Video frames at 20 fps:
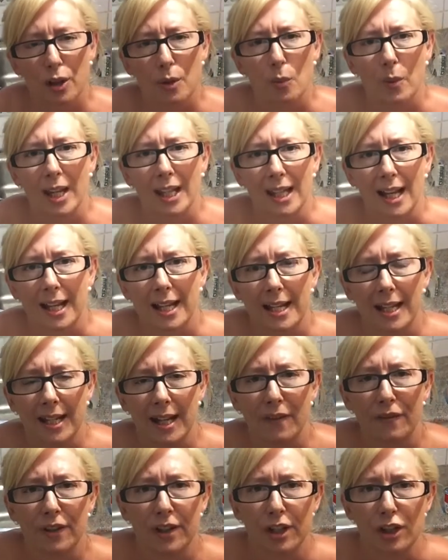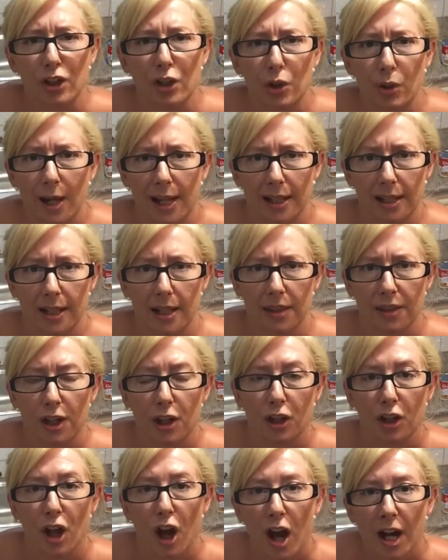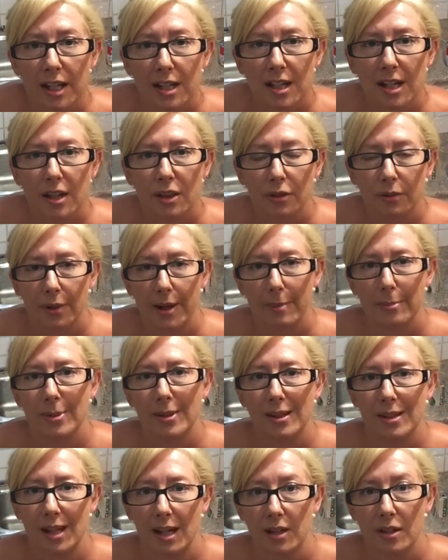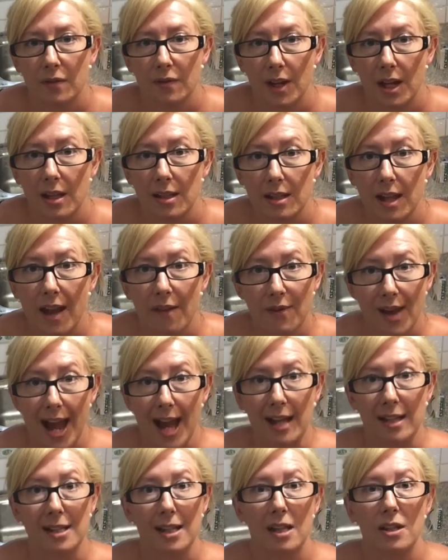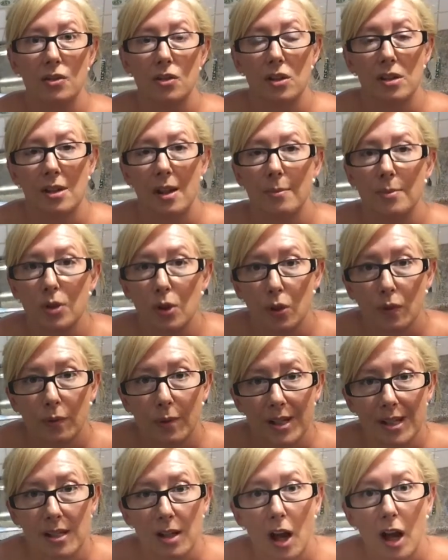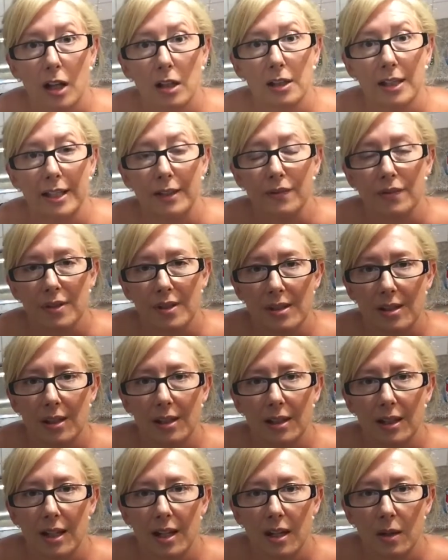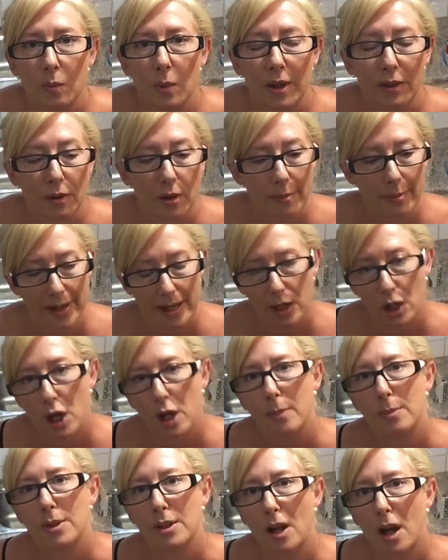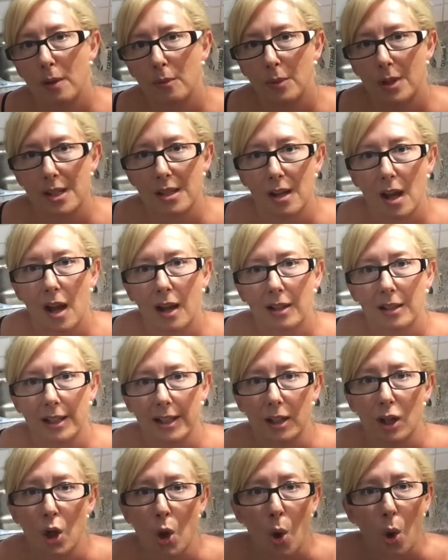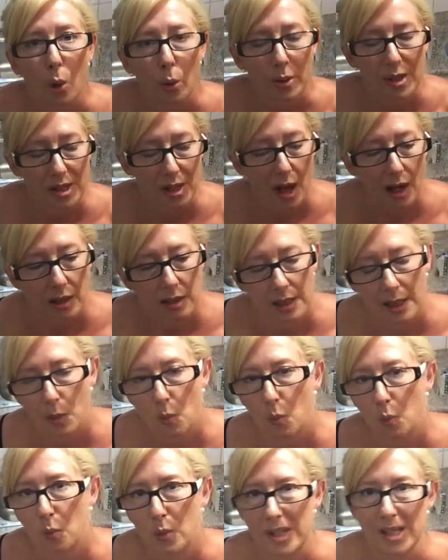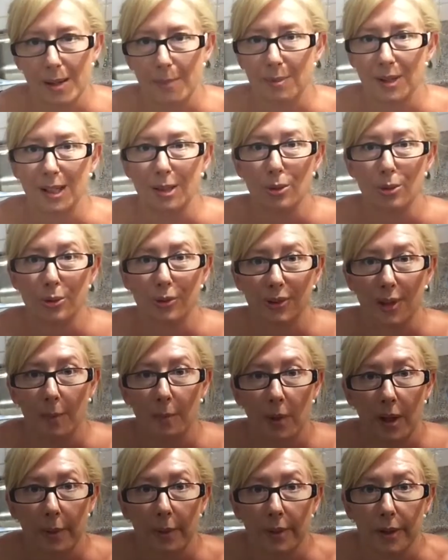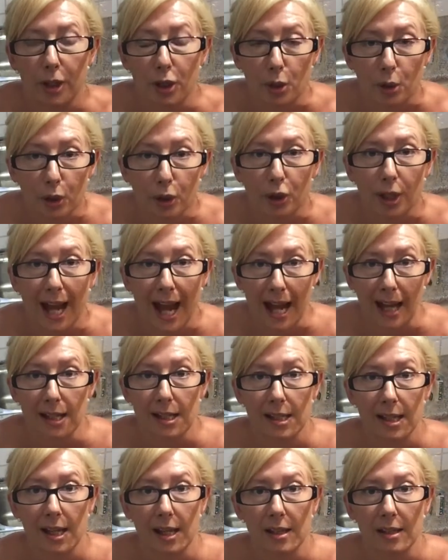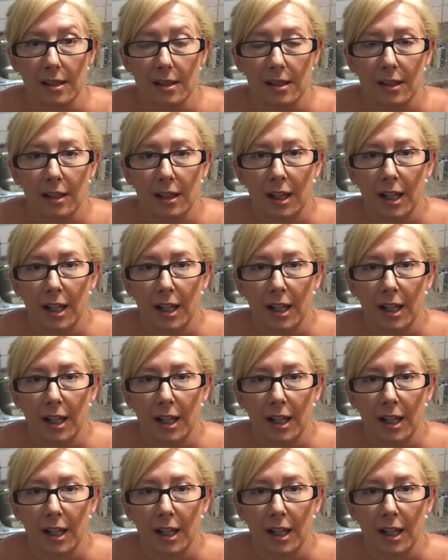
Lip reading: We're lucky enough in Australia that 93% of us have access to some sort of recycling facility, whether it be curbside recycling or recycling receptacles somewhere that you can access.